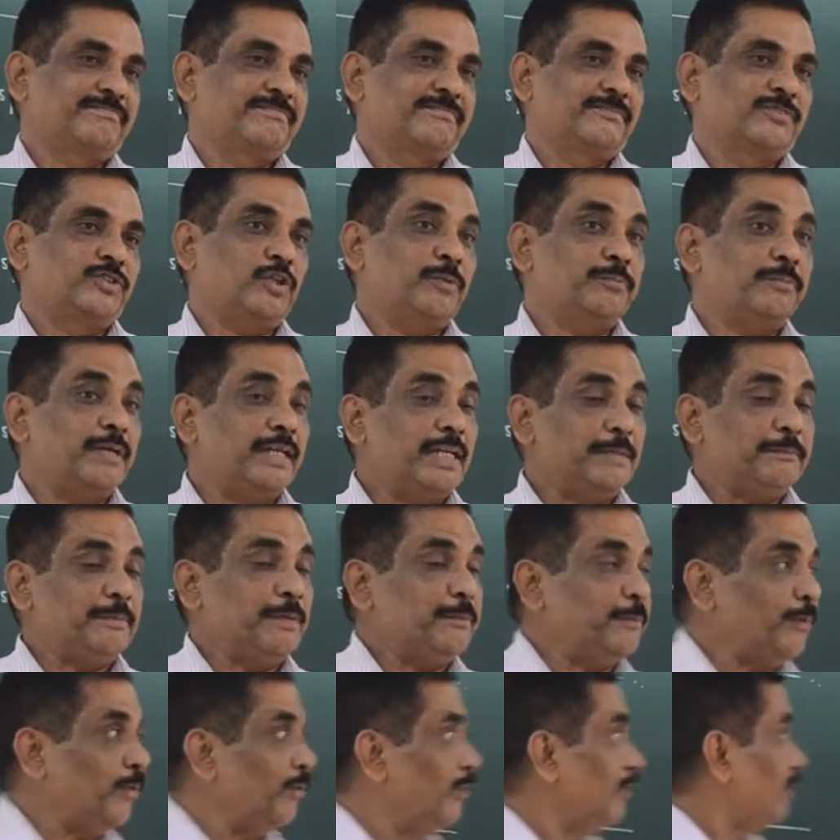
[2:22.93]
So many
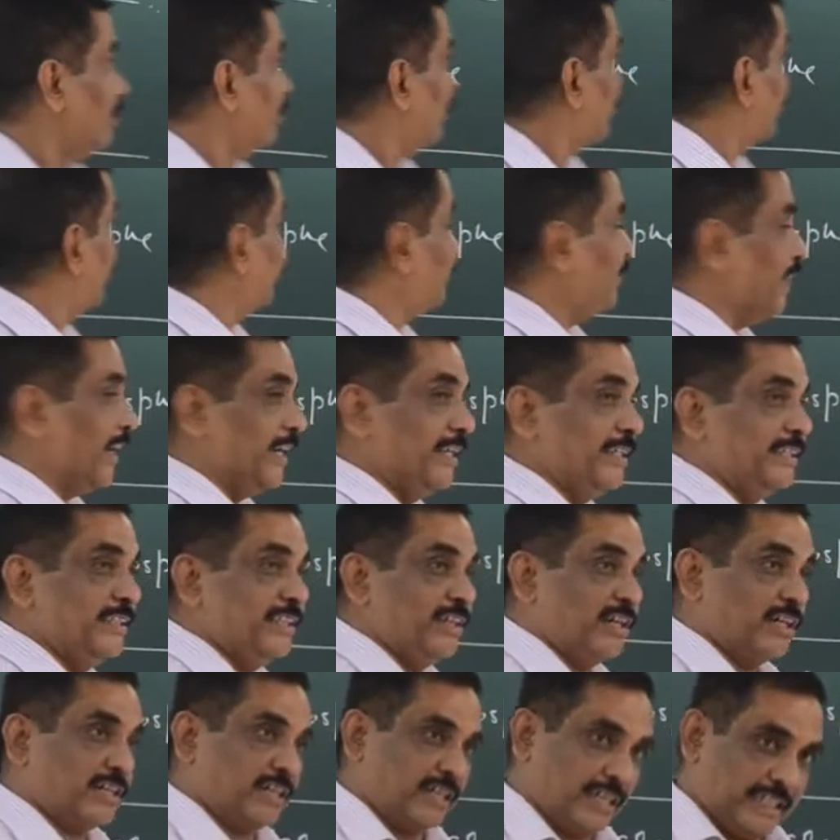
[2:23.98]
people define the
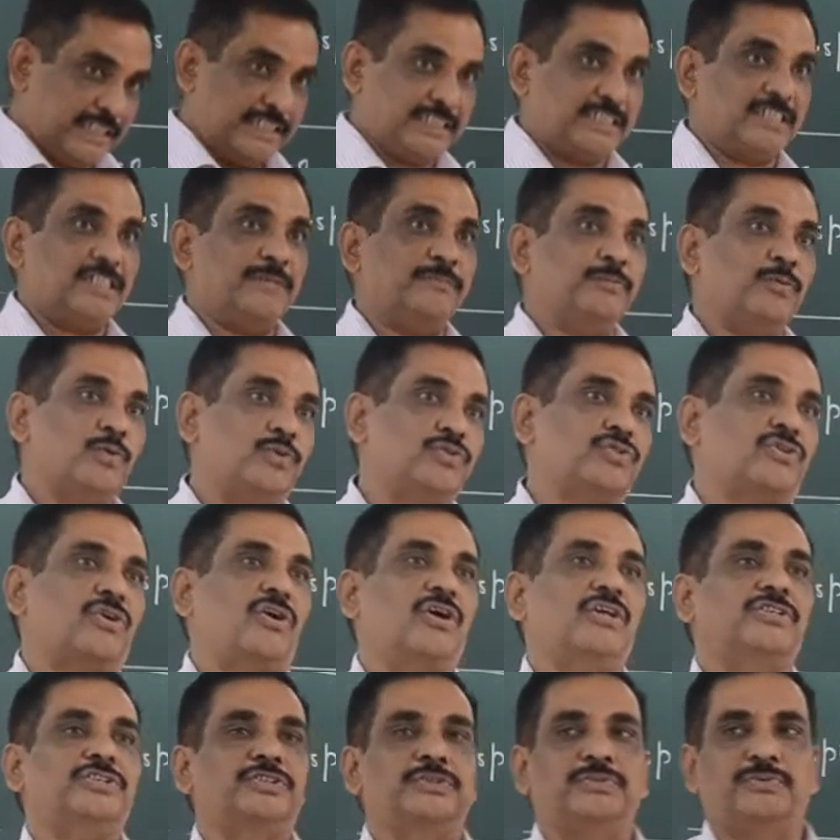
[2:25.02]
occurrences of those
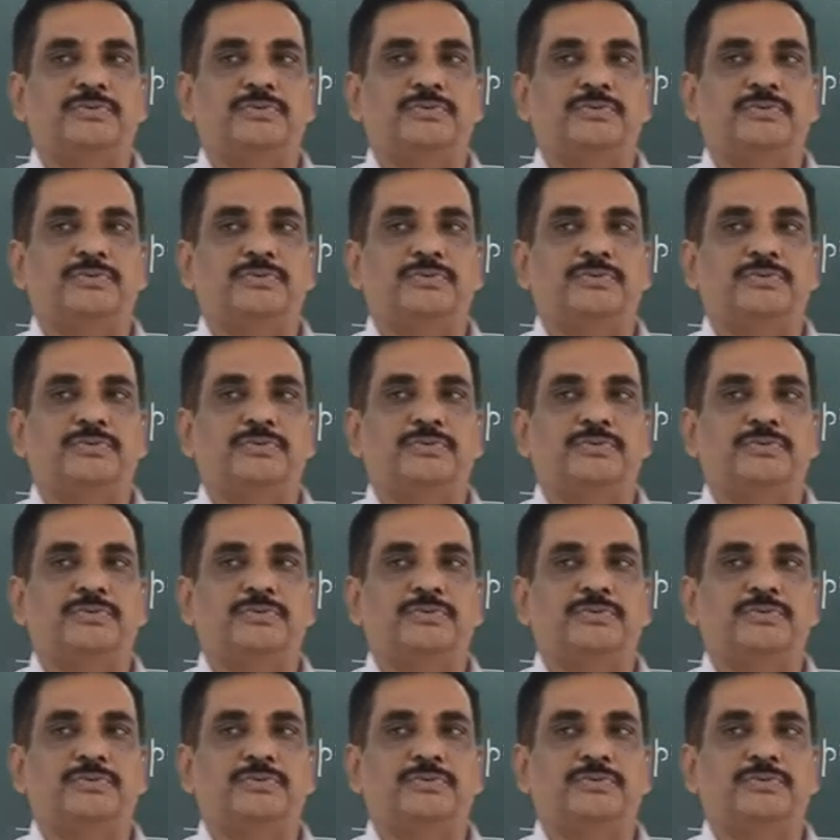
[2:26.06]
rocks,